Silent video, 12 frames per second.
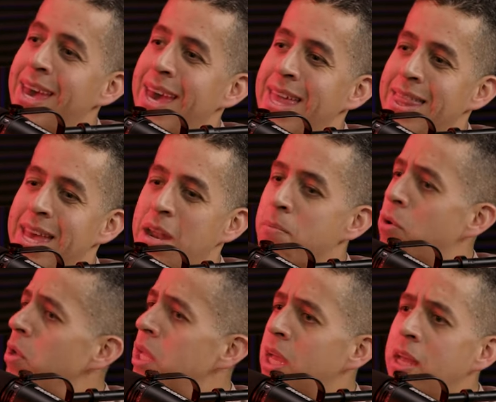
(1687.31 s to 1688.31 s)
And then I'm
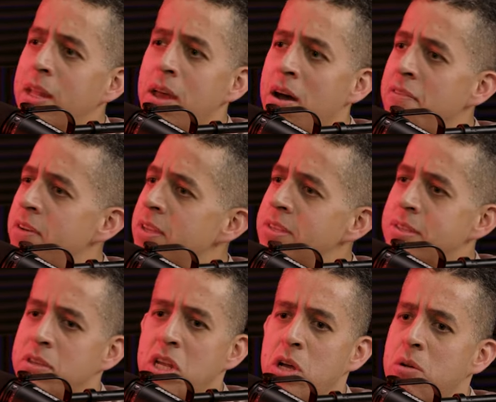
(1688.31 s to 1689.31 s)
rolling in the office,
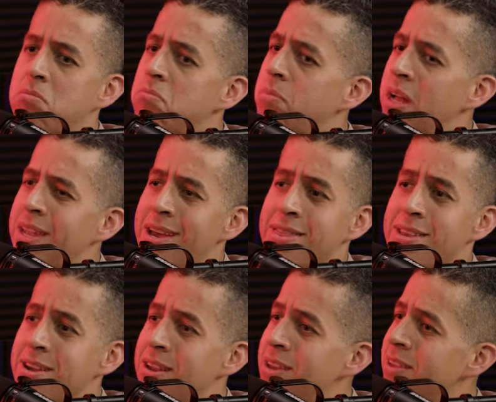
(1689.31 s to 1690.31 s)
you know, by
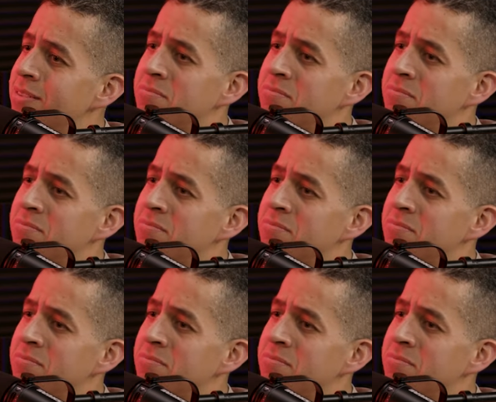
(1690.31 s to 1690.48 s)
9:30.